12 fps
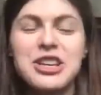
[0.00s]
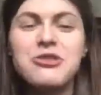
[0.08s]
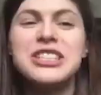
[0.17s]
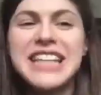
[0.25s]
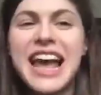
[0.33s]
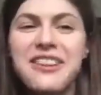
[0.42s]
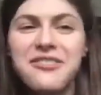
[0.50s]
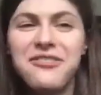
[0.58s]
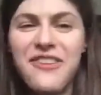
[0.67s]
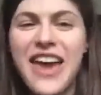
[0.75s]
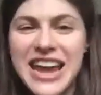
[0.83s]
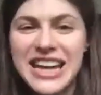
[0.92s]
You said
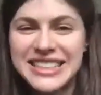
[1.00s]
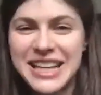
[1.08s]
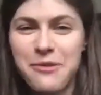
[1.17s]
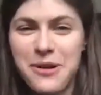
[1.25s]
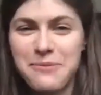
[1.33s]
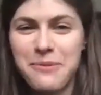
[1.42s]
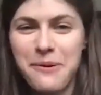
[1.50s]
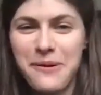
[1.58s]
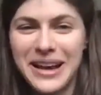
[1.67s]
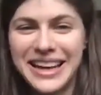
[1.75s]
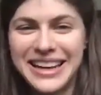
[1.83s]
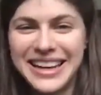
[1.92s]
face at one
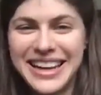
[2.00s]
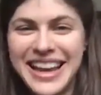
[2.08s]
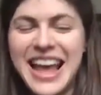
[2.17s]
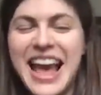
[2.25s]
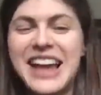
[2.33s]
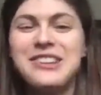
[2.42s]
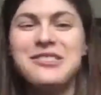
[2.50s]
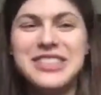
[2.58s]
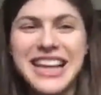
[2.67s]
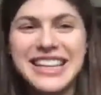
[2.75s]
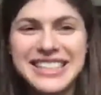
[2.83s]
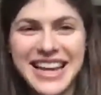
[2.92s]
point, and you
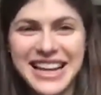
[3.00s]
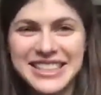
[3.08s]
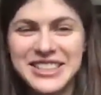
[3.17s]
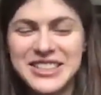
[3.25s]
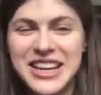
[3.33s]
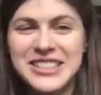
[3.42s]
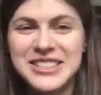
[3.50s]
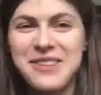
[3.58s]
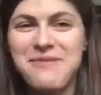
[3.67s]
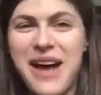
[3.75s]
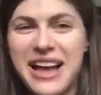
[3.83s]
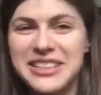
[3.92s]
said Texas
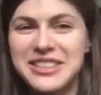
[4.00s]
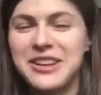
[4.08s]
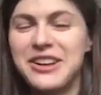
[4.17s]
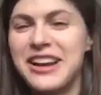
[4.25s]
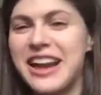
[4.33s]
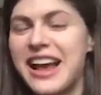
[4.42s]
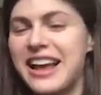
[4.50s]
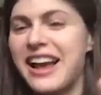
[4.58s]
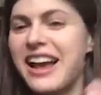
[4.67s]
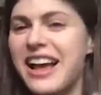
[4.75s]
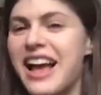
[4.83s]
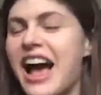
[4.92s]
Chainsaw Massacre, and I
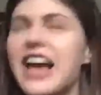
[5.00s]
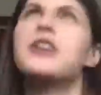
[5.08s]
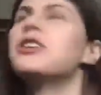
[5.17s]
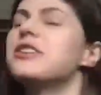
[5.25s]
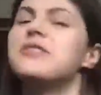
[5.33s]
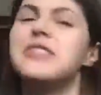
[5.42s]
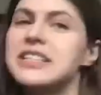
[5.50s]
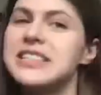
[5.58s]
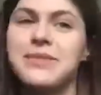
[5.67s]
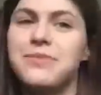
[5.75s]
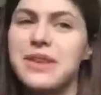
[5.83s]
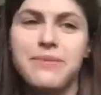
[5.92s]
could have done
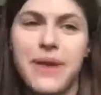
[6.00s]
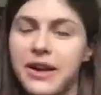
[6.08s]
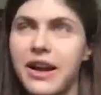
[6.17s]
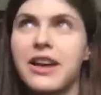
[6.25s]
something better.